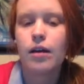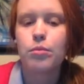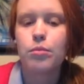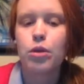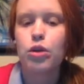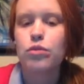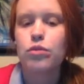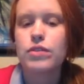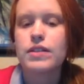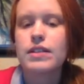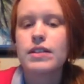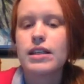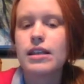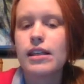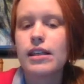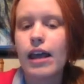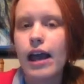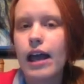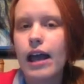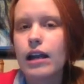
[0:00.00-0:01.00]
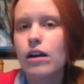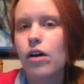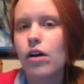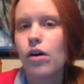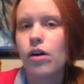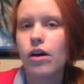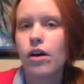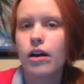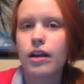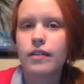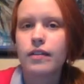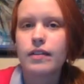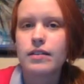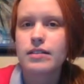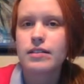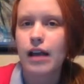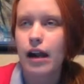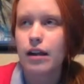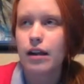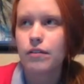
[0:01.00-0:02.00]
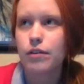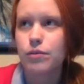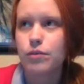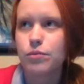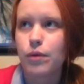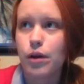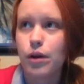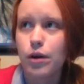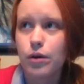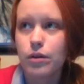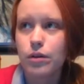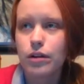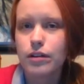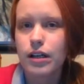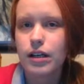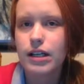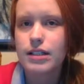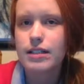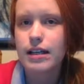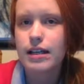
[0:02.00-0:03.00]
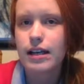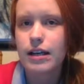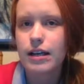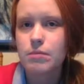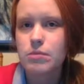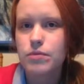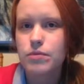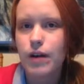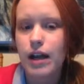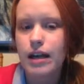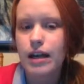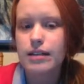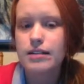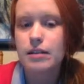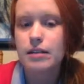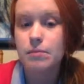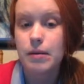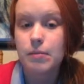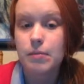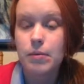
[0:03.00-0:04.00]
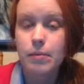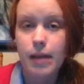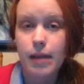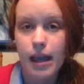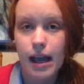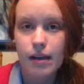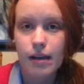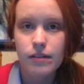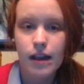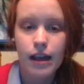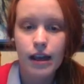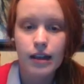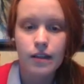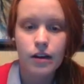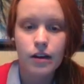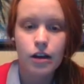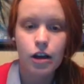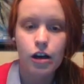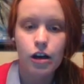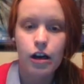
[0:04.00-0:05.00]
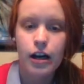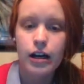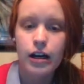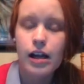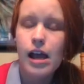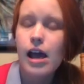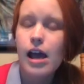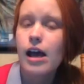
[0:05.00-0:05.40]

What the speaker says: You see that on the side of the road a lot of times, right? Some people may have that in their yard.